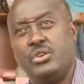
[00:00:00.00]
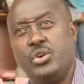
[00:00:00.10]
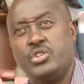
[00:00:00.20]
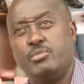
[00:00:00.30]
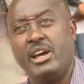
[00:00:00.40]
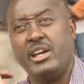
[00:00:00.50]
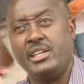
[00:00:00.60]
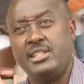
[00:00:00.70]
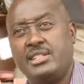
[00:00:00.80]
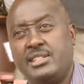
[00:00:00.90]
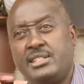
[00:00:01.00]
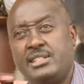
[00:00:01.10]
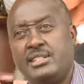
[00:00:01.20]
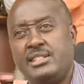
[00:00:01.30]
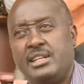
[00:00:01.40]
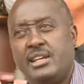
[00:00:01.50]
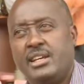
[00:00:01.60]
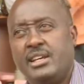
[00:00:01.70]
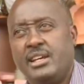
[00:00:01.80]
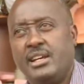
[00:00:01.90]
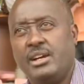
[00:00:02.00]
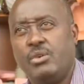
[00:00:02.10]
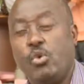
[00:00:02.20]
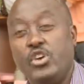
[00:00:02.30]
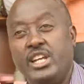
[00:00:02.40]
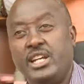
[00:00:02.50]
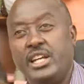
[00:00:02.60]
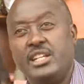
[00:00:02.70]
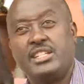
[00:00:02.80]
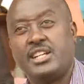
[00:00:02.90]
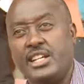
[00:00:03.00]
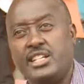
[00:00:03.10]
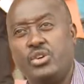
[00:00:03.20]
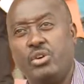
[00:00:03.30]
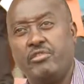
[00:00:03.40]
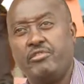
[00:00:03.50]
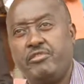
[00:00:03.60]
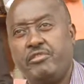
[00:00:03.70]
goes by its uh, warning and it's cutting off